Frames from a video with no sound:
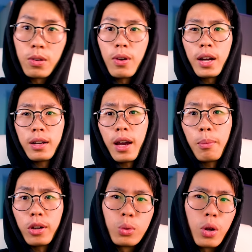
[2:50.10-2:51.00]
Right there,
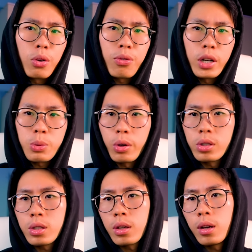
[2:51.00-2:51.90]
boys. Do I look fresh,
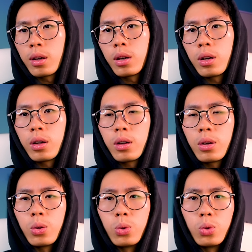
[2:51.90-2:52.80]
boys?
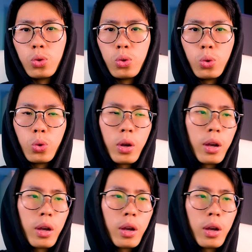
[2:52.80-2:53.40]
Ooh.